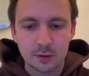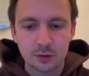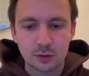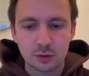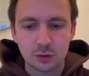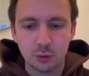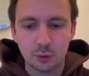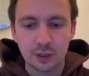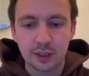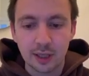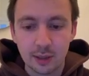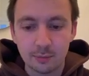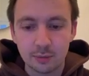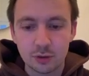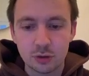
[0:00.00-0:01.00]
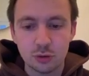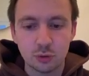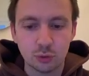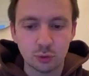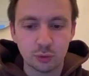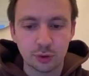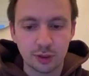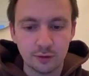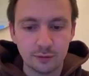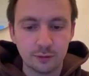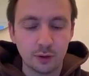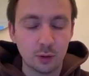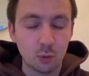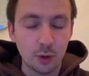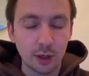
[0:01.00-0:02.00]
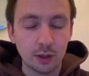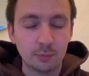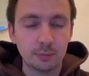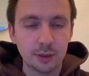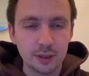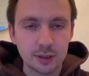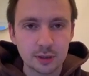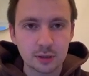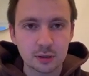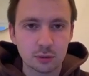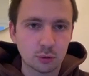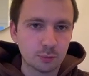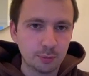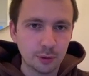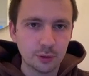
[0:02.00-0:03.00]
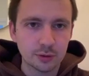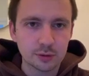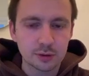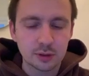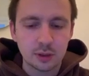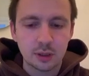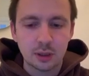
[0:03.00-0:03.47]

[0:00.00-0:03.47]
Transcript: So in gambits you give away pieces or pawns